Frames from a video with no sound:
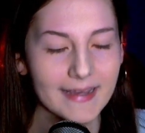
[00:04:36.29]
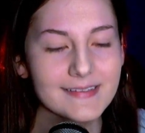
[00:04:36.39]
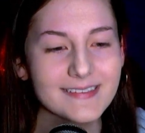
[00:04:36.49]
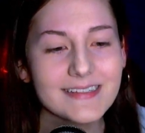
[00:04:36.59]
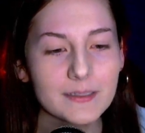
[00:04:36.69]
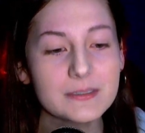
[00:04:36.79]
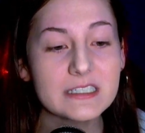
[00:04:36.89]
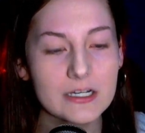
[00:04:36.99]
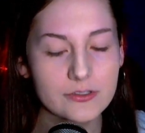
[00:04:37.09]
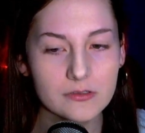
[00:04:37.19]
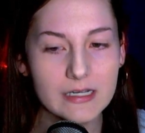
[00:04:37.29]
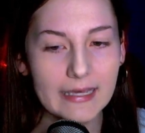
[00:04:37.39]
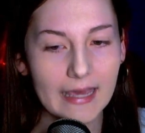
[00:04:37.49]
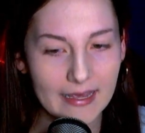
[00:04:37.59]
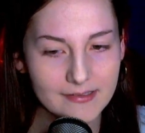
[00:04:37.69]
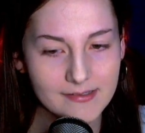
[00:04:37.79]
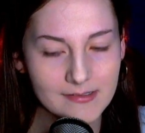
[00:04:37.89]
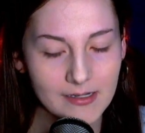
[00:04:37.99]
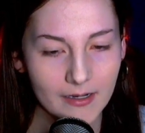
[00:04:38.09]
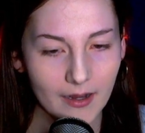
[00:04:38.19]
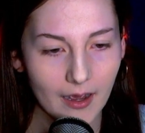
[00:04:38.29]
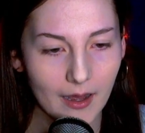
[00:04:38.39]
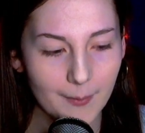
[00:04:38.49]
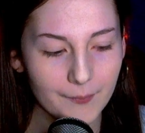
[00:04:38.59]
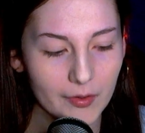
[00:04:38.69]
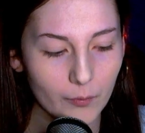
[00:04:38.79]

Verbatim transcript: i can see the potential in kits um,